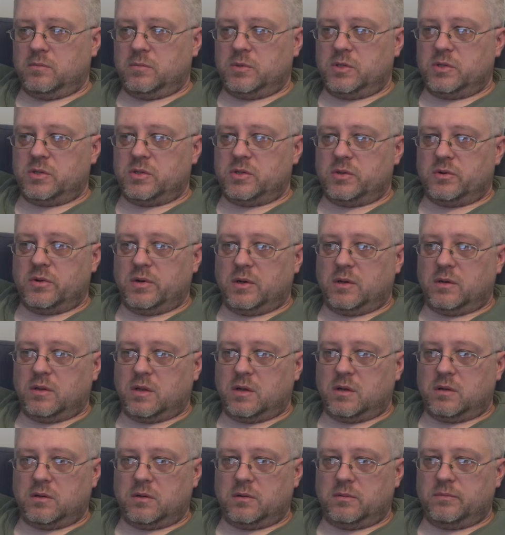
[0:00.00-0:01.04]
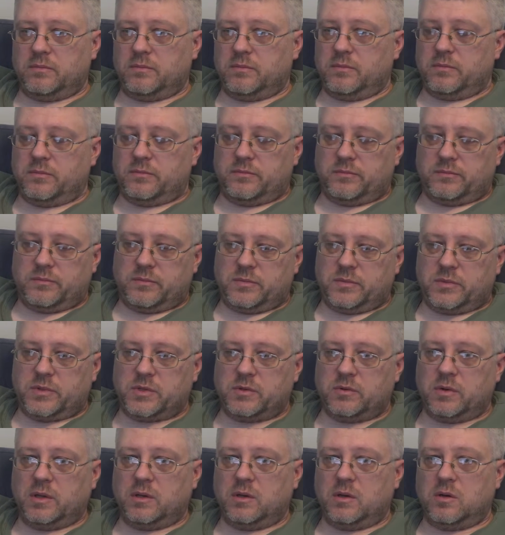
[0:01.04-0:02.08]
Just string
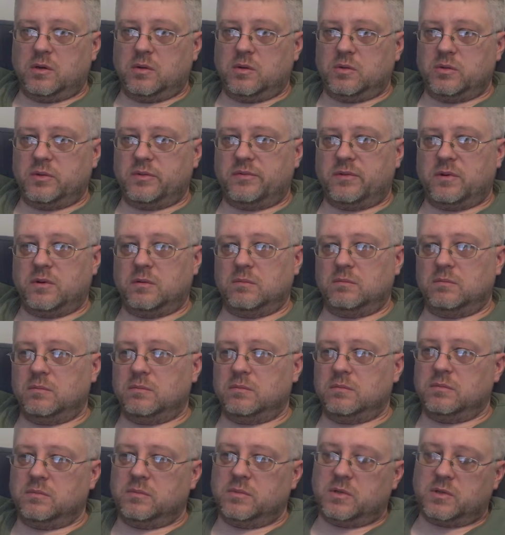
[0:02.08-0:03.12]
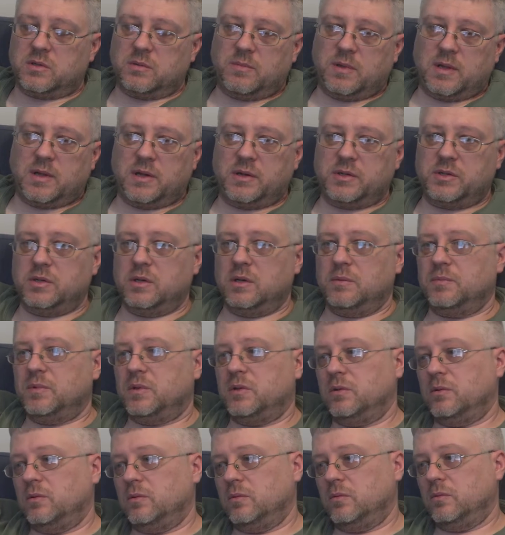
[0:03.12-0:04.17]
the hose from the supply ship
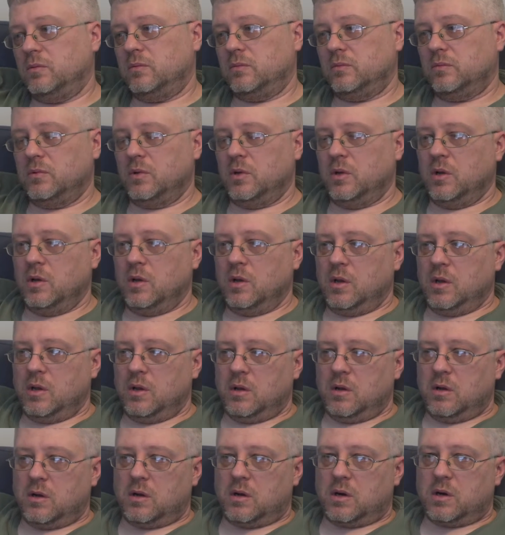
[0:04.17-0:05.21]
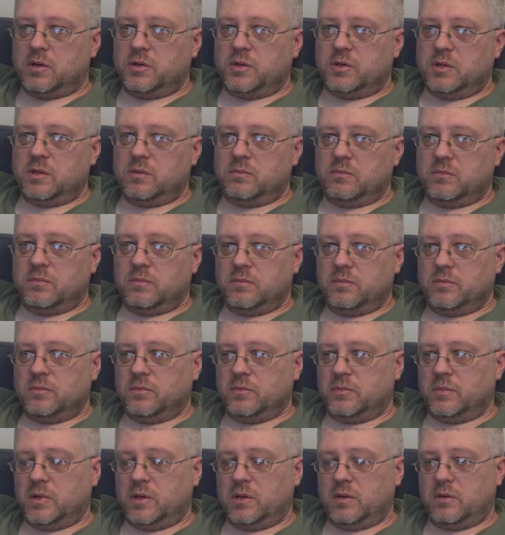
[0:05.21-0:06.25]
to our ship
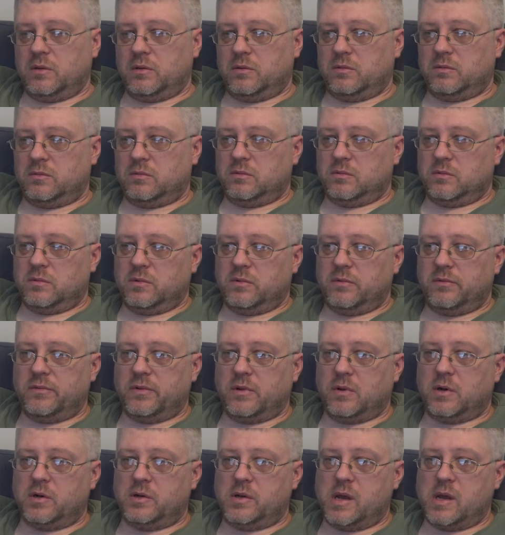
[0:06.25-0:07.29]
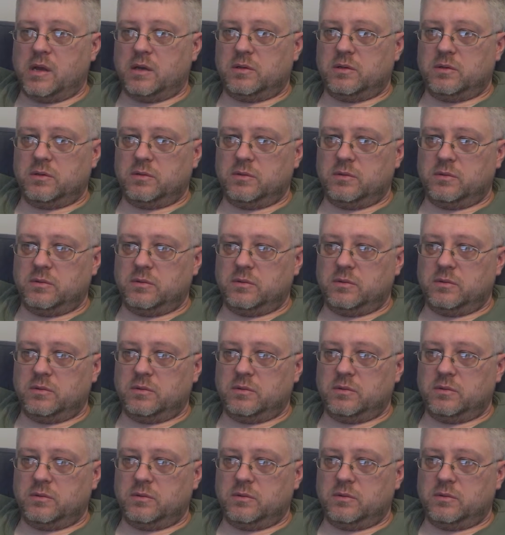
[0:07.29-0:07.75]
and fill our tanks.